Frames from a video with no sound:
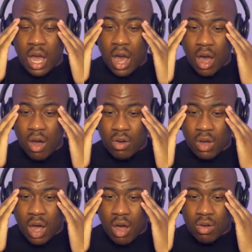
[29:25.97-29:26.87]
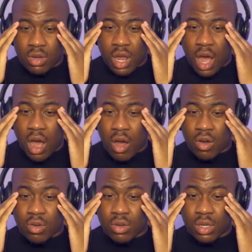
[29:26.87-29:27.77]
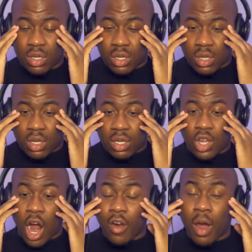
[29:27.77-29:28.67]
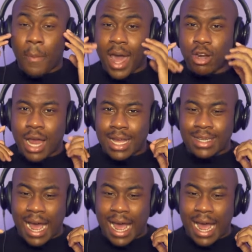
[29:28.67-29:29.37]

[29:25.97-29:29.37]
no, oh no. Yara better not